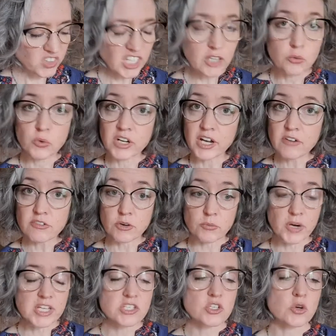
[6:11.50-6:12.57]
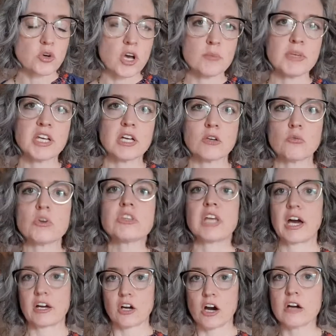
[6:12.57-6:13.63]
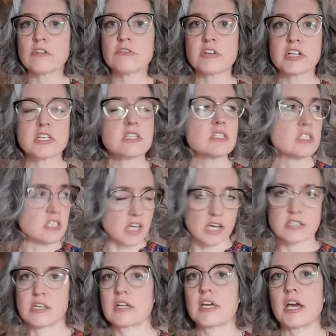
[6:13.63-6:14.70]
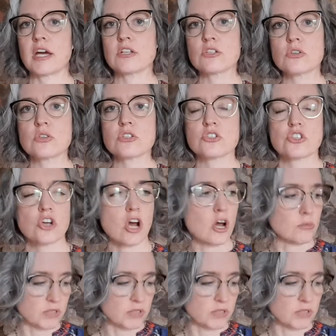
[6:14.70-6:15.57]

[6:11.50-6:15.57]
and whatever, right? So coming in with that confidence, yes, I can do this job.